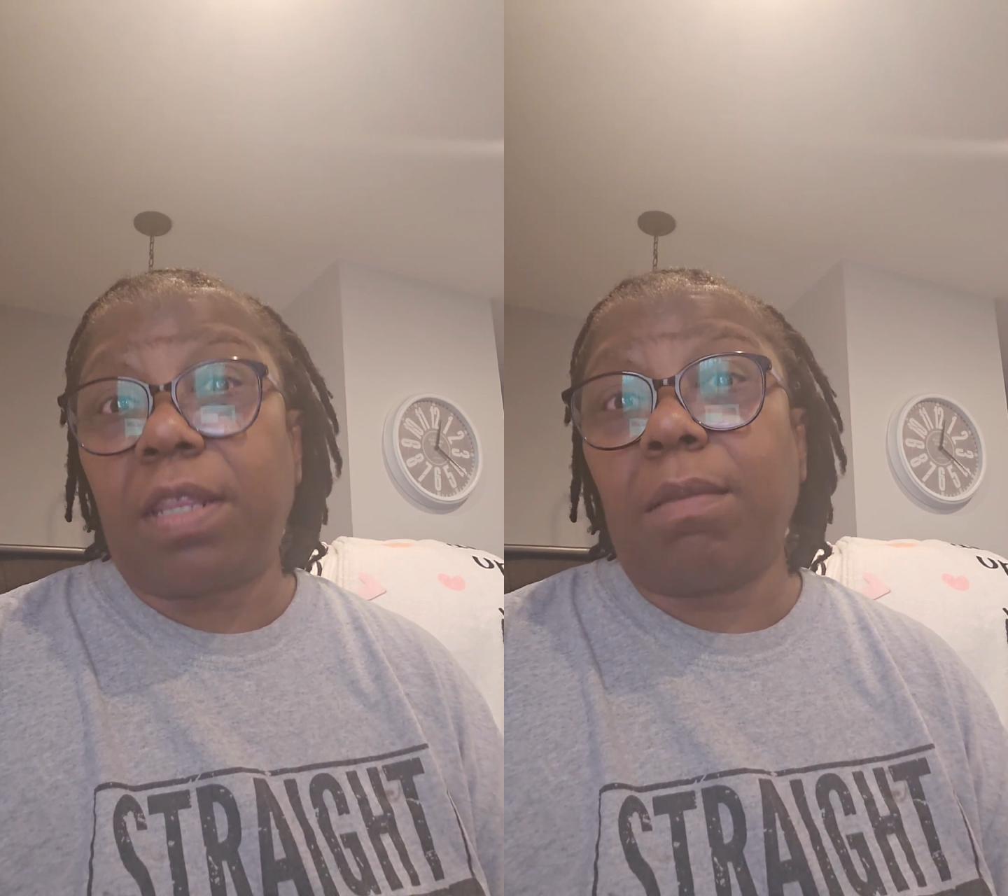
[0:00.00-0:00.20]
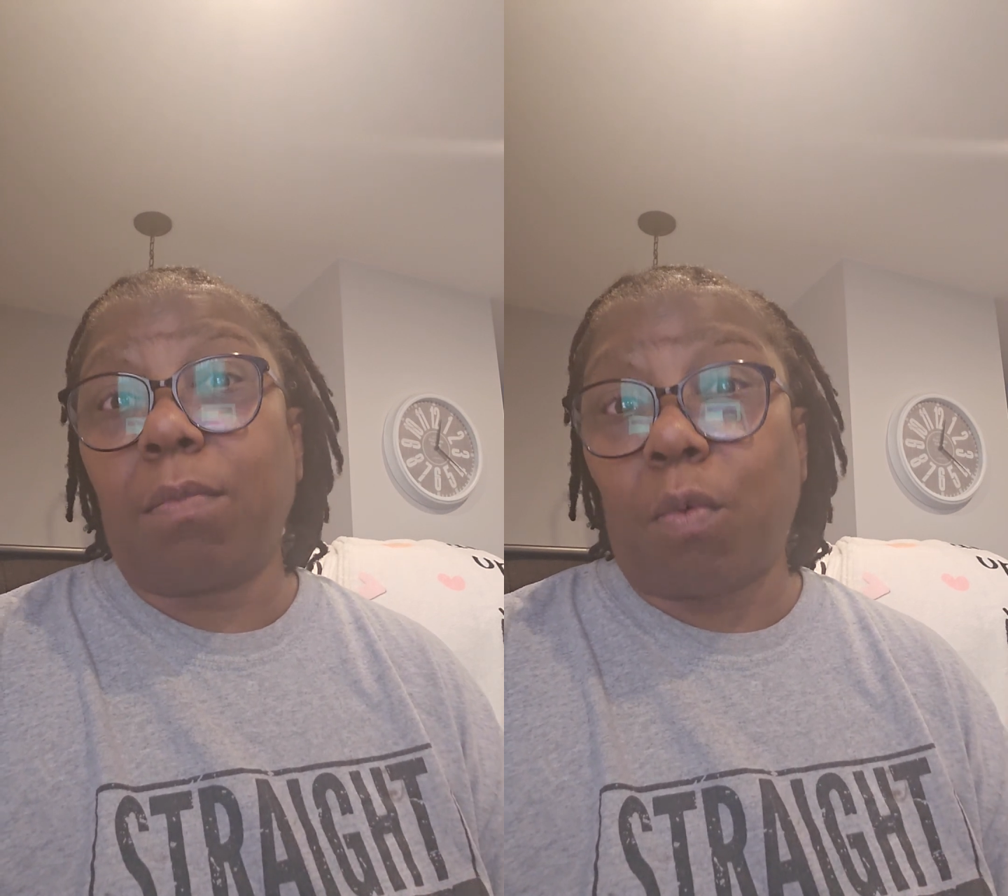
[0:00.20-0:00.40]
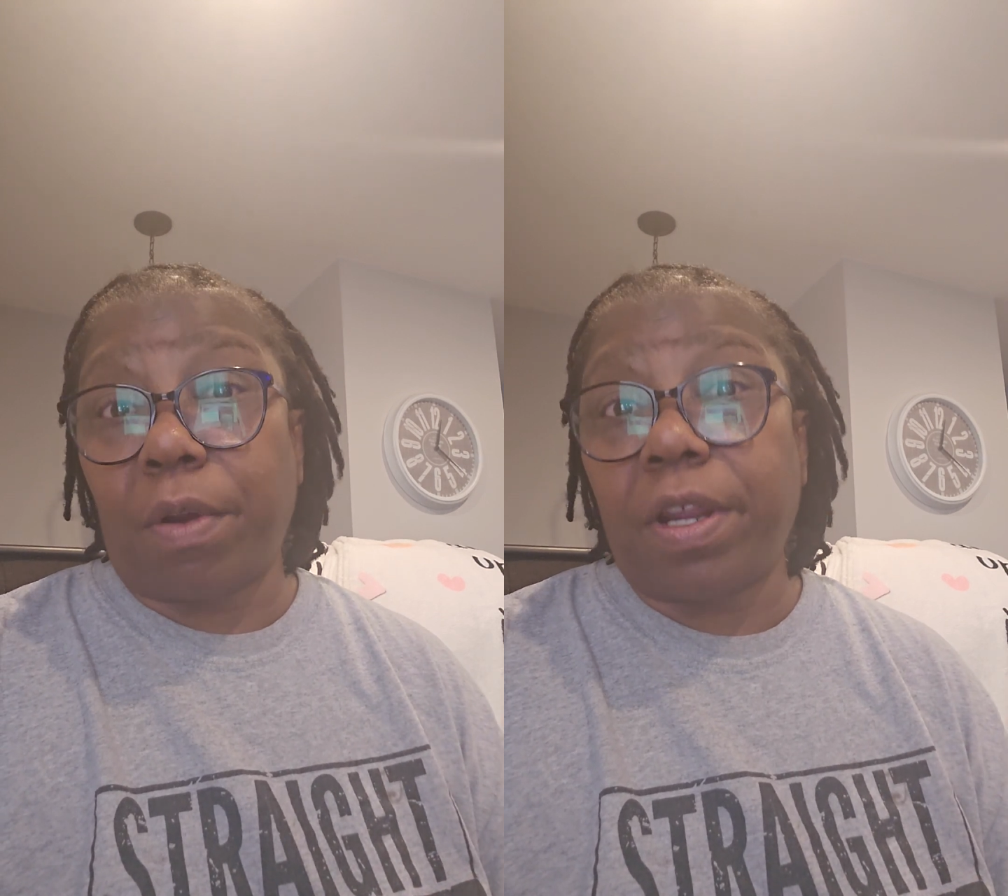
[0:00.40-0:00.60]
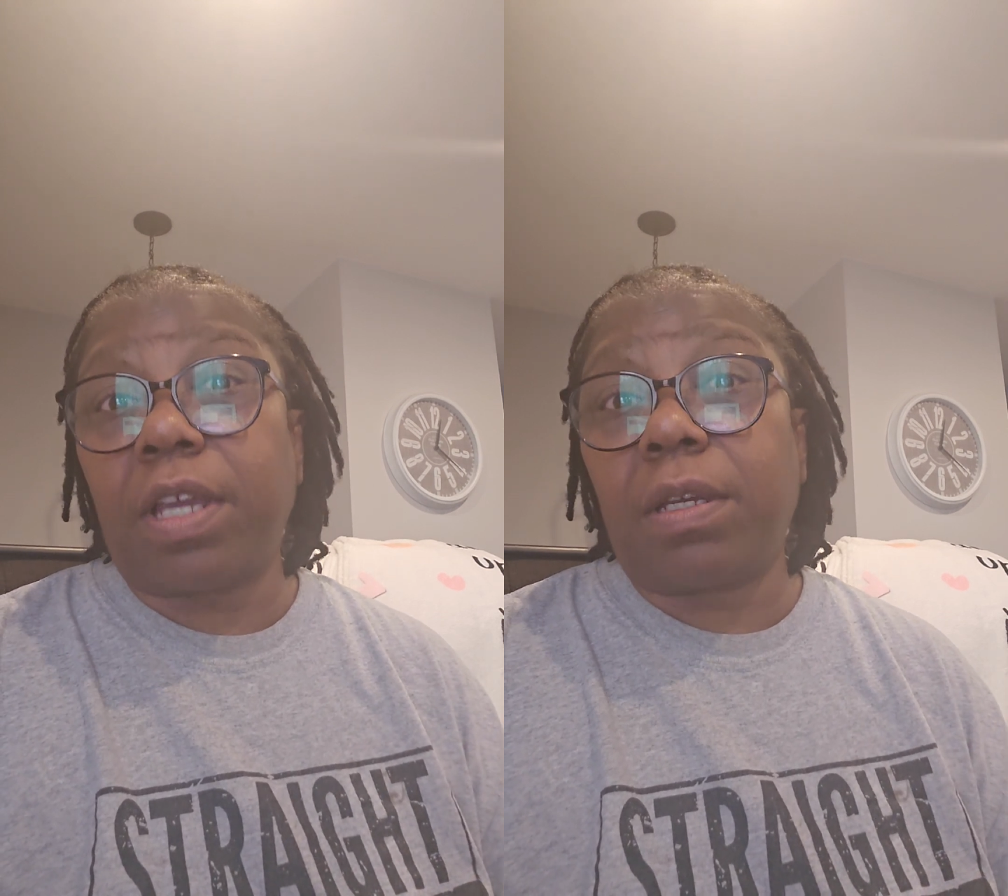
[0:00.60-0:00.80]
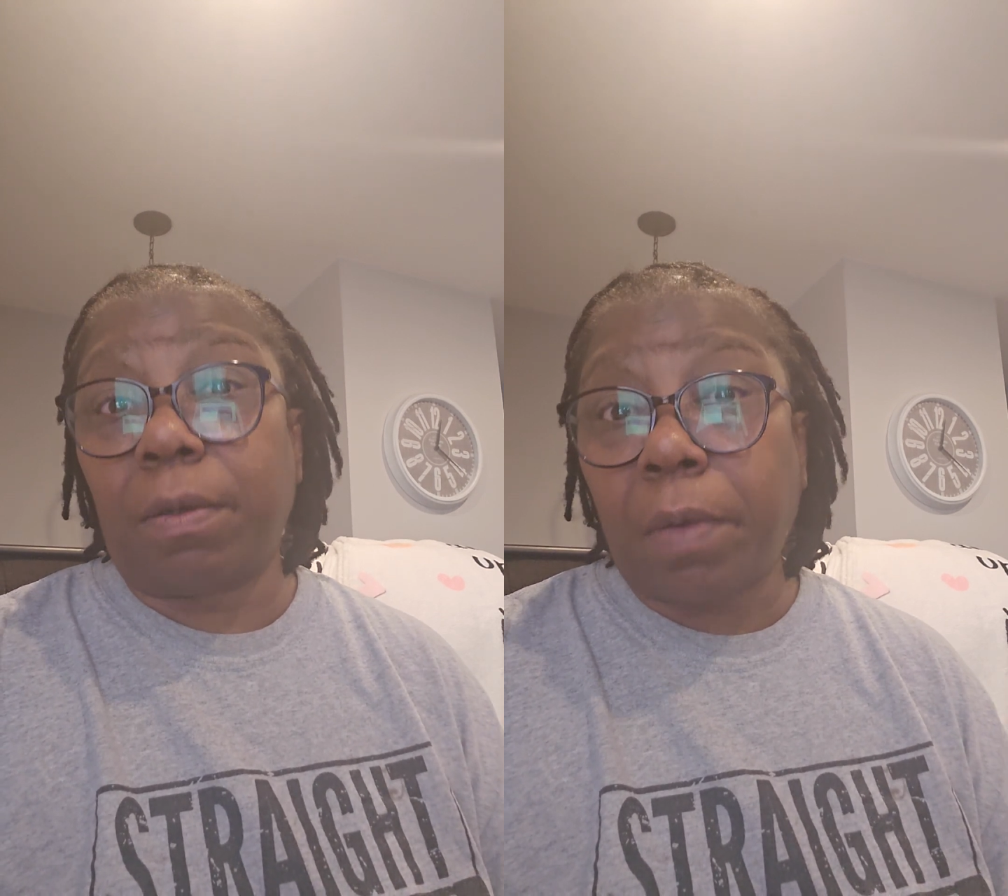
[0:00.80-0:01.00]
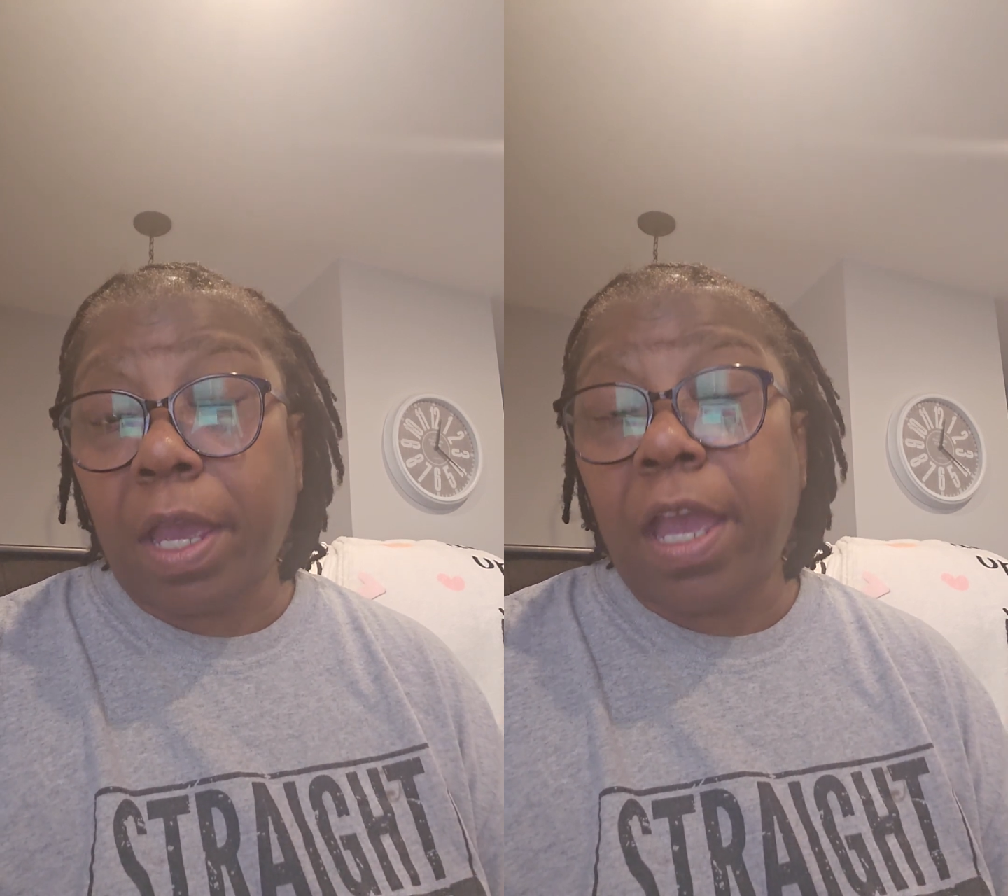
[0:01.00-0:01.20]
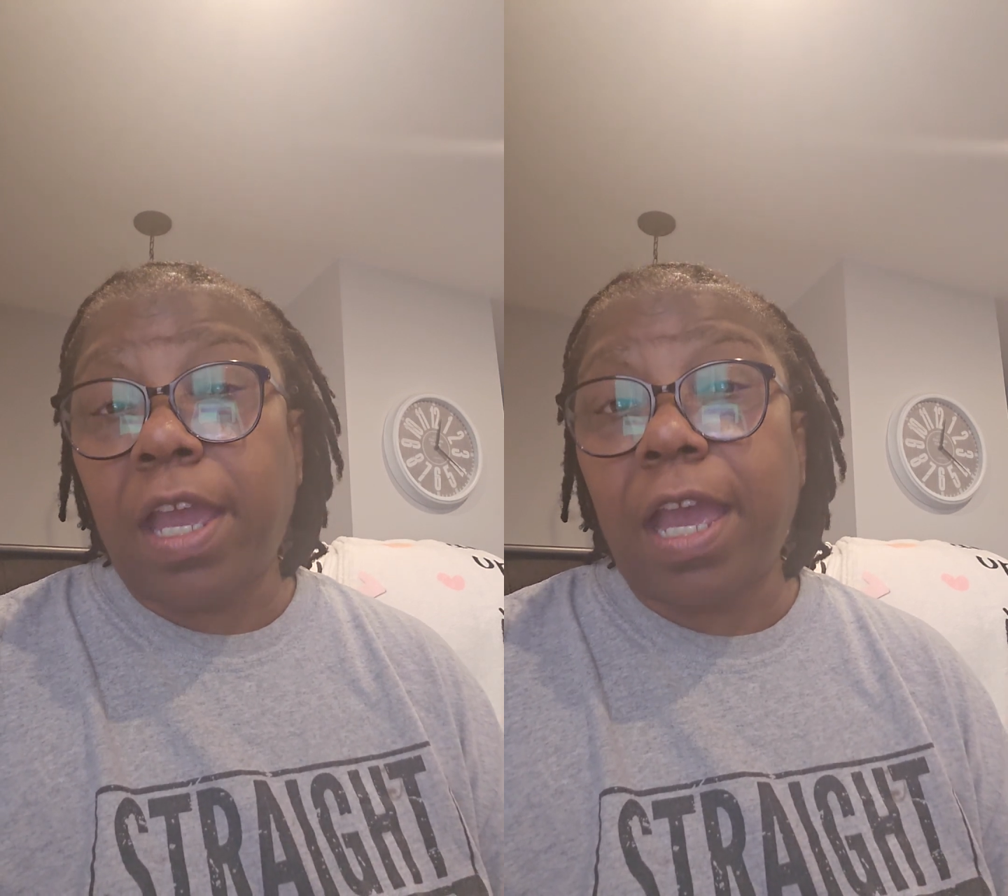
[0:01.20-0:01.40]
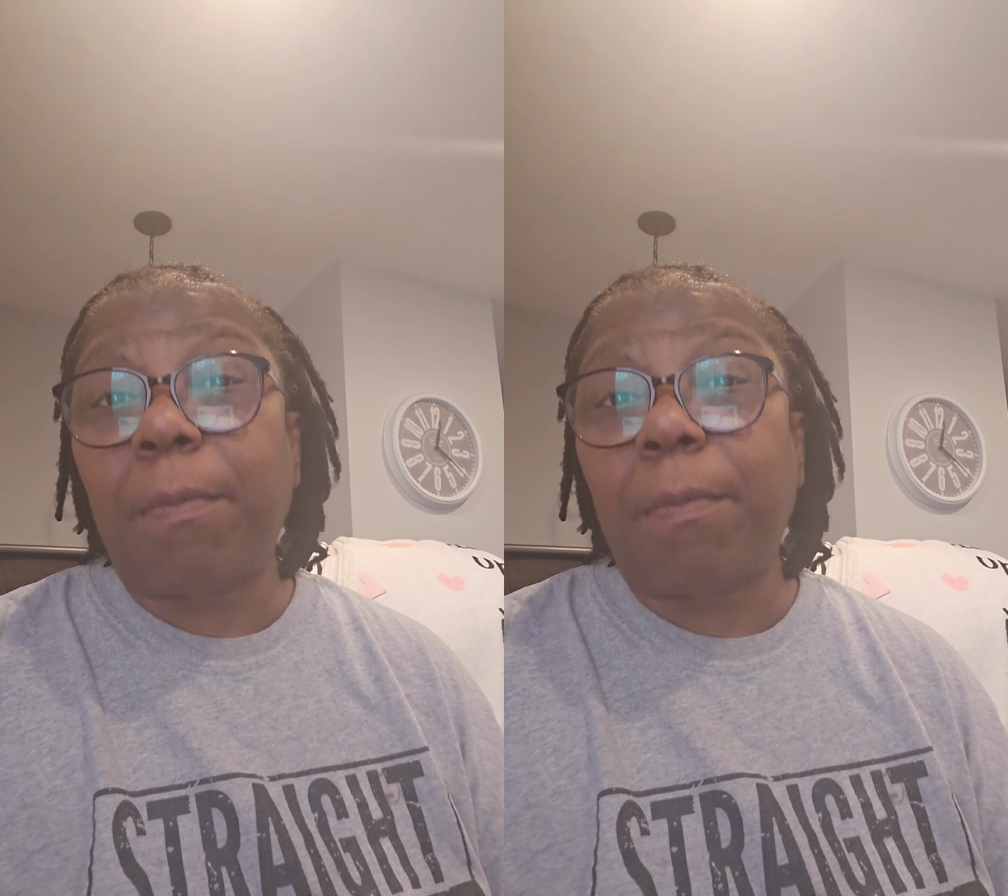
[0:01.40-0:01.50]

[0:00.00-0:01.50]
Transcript: in the morning, okay?